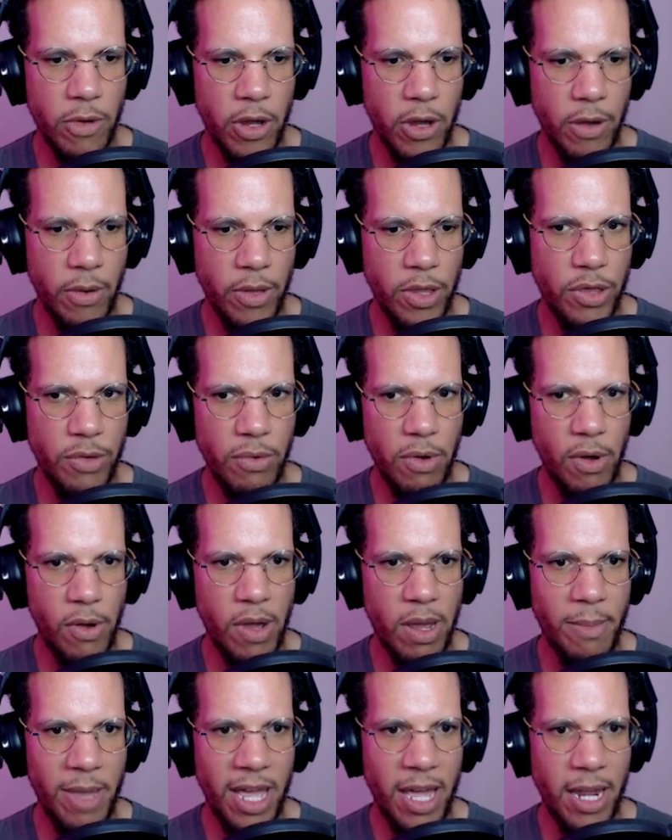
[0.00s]
going through
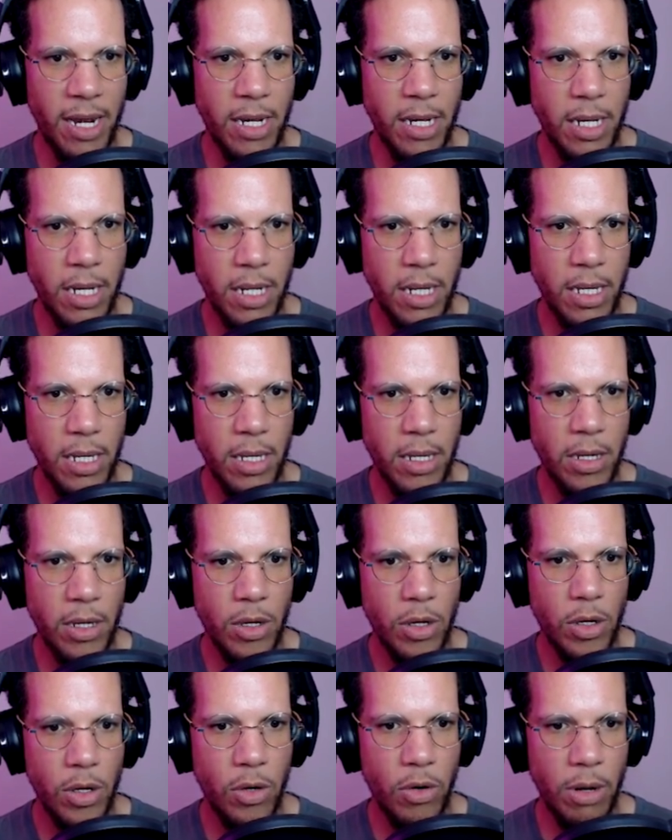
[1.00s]
it, man.
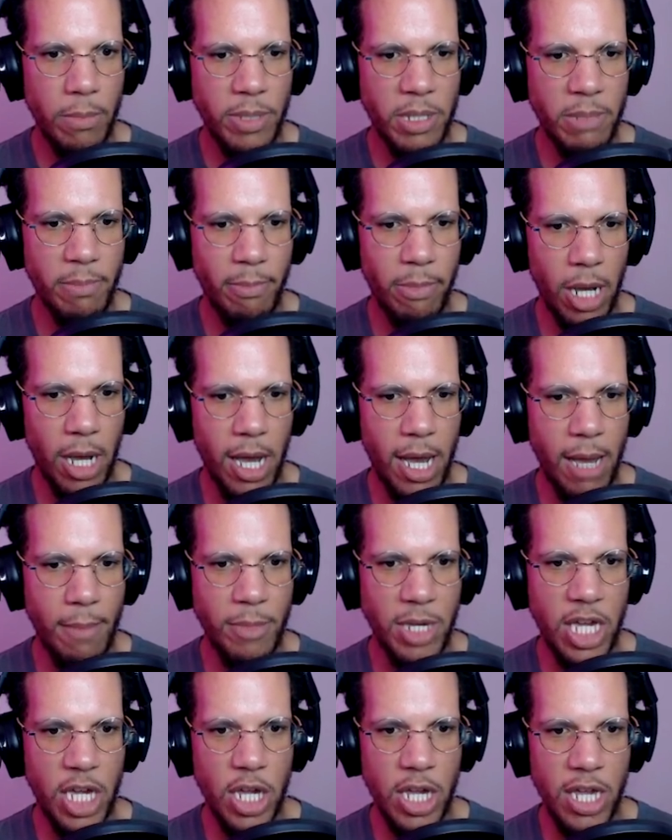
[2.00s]
Corpse Bomb
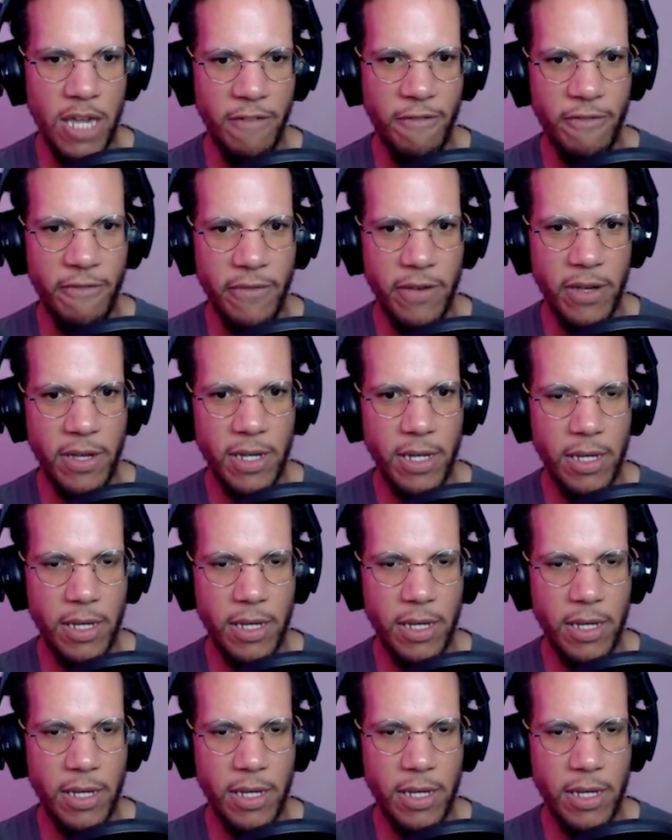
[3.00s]
Keef.